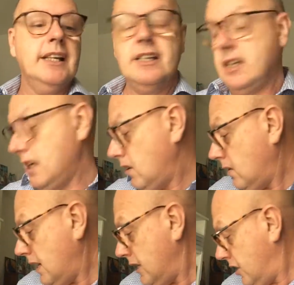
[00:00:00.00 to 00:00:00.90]
So,
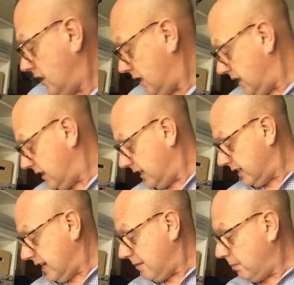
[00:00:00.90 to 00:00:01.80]
and just as an
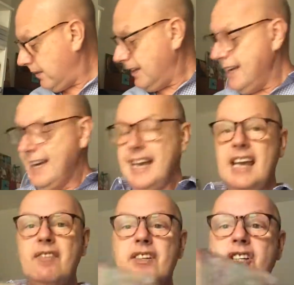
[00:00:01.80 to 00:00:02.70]
example,
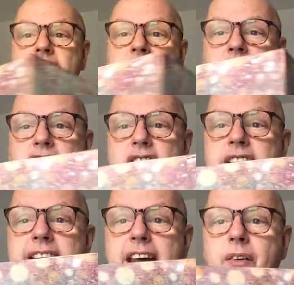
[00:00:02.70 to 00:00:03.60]
even just a
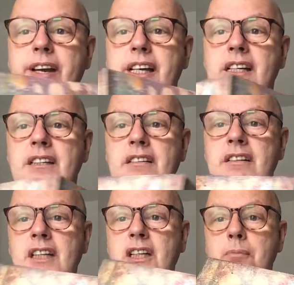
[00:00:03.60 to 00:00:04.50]
generic
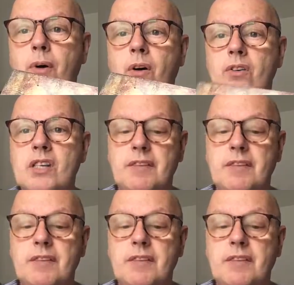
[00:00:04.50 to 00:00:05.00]
little box.